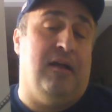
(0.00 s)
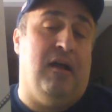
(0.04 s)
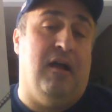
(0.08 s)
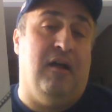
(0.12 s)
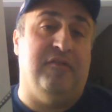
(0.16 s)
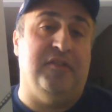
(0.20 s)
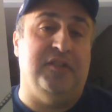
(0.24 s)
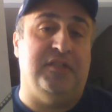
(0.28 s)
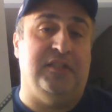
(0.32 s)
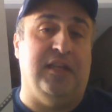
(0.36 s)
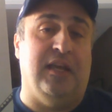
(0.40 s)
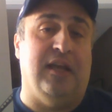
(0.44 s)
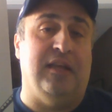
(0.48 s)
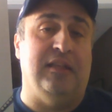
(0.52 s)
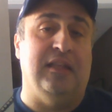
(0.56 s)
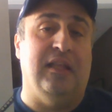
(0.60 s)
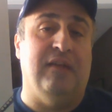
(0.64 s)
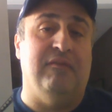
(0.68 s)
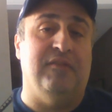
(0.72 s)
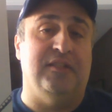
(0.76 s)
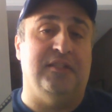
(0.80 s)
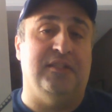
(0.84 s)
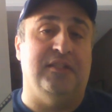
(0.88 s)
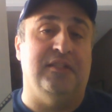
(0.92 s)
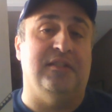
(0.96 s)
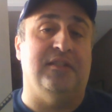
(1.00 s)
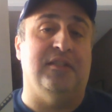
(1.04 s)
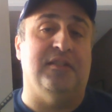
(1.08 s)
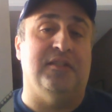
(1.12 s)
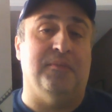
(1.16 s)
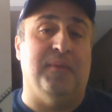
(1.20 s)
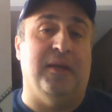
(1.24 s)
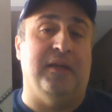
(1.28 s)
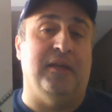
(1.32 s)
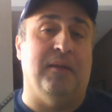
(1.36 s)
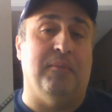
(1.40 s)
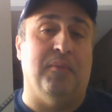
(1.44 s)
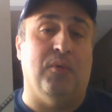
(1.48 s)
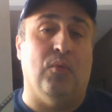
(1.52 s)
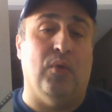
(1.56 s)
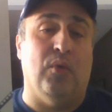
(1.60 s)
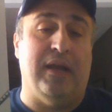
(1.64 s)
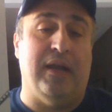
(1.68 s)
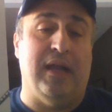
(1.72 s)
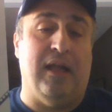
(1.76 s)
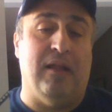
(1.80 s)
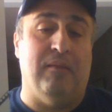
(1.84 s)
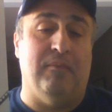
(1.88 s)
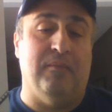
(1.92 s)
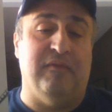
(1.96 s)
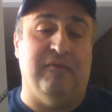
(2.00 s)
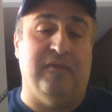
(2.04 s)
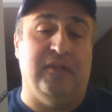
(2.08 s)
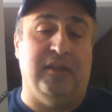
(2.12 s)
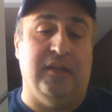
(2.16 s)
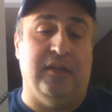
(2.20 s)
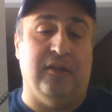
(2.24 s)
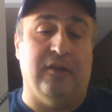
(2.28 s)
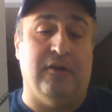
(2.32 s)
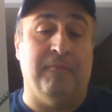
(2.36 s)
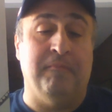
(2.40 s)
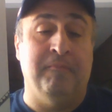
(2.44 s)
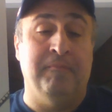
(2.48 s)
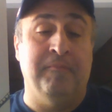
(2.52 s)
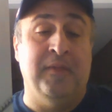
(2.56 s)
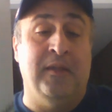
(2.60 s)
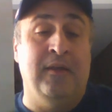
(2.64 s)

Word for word: obviously I love it since it's my number album of the year.